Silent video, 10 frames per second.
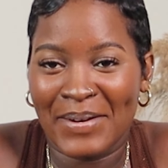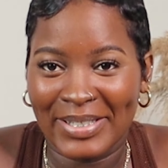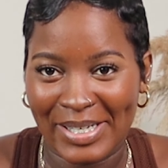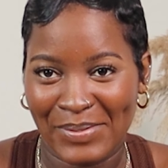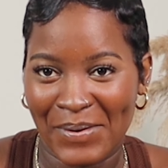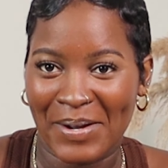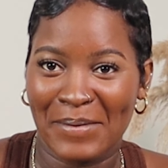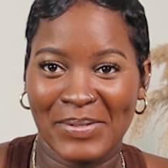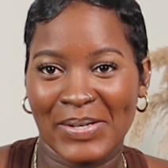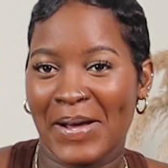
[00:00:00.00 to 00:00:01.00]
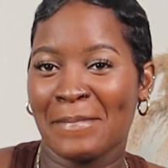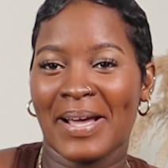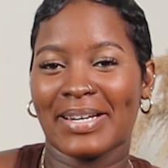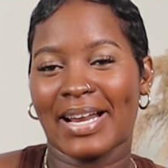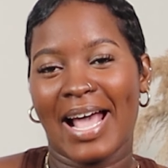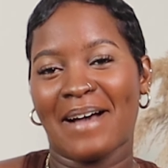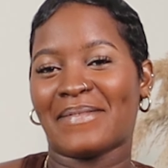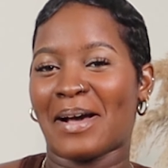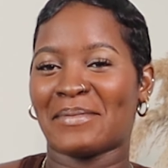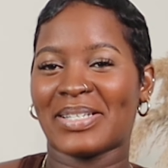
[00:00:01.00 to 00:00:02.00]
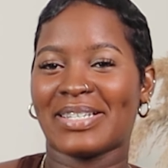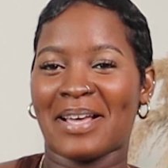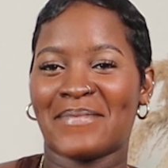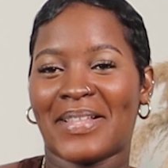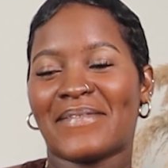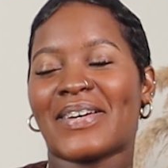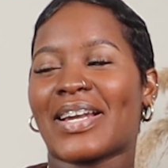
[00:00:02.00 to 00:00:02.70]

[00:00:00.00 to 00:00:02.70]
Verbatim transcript: bun just woke up, so I might not have that much time left